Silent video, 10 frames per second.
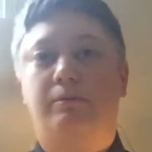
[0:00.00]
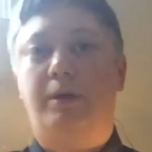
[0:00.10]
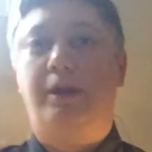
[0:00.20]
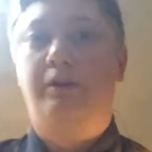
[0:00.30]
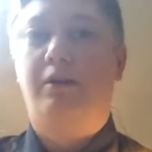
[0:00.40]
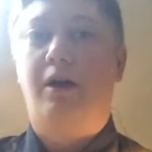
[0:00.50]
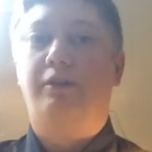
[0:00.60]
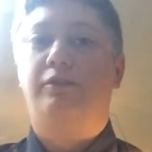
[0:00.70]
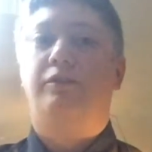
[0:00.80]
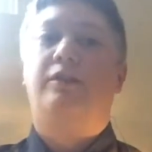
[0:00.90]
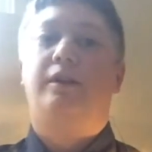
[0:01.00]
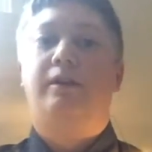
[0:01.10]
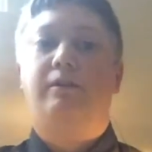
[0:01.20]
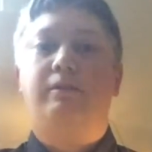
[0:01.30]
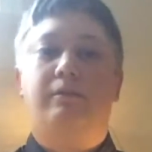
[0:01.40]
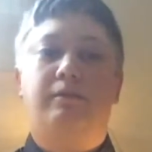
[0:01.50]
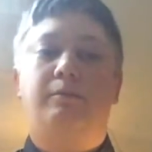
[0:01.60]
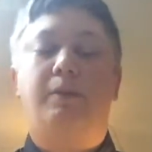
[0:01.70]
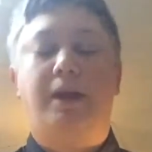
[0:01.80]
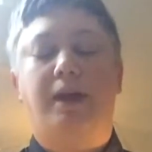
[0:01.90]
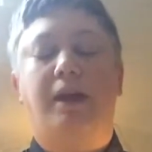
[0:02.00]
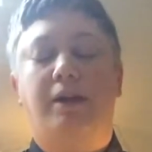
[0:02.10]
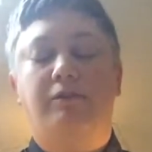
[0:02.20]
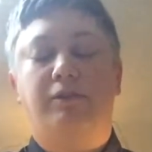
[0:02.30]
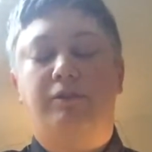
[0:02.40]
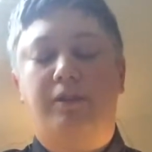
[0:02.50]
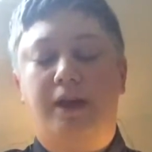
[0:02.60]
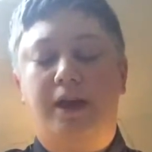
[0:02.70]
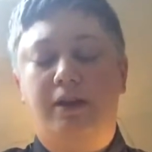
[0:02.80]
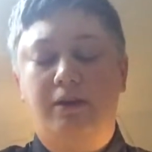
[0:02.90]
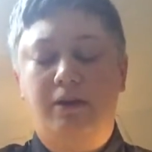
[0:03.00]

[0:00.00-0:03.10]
me consciously making an effort for that.